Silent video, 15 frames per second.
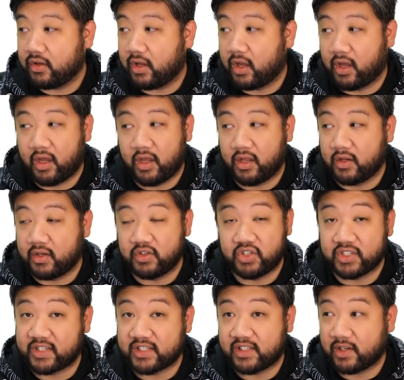uh,
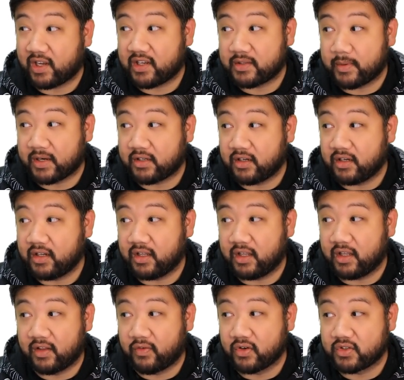just as I expected,
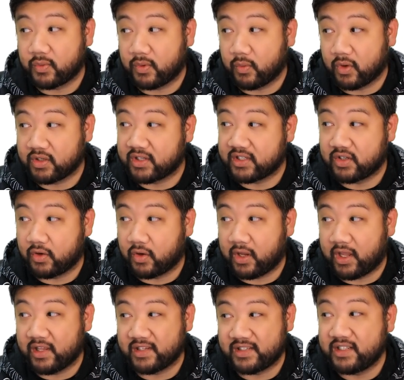the first one works as,
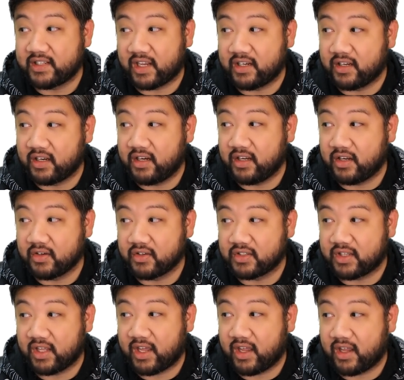as intended. Here's
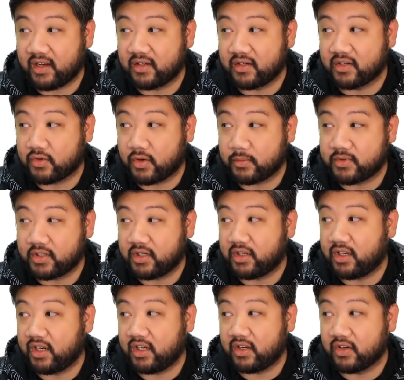that description
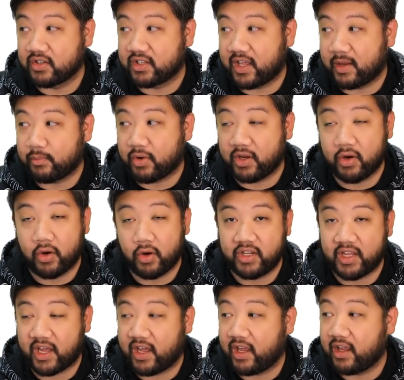and here's that priority
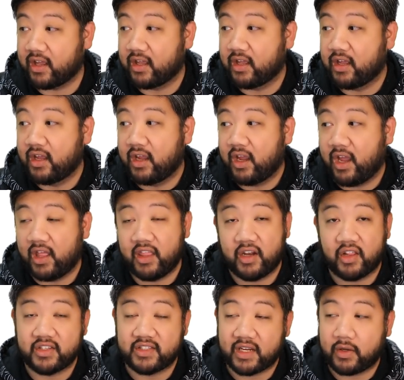high. And then on
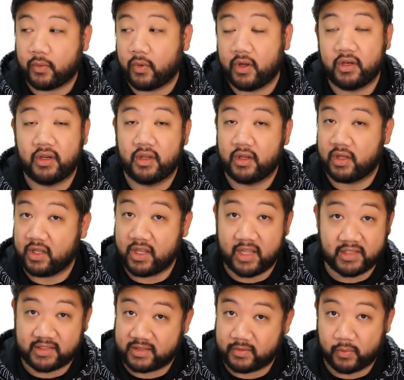the second one,
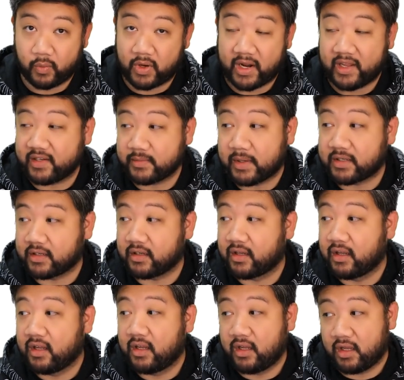it's what I expected.
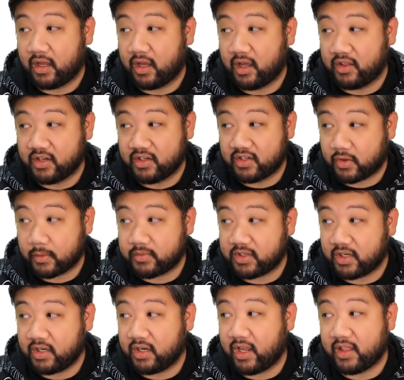Uh, the
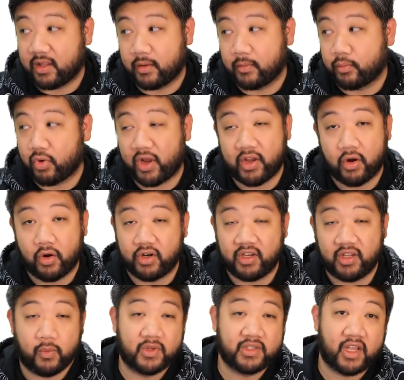description and the
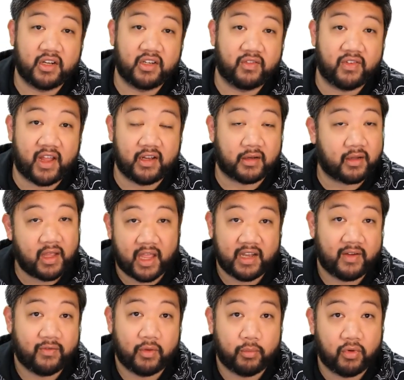priority was undefined. I
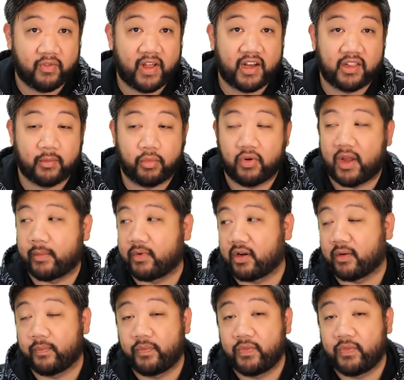never provided the parameter.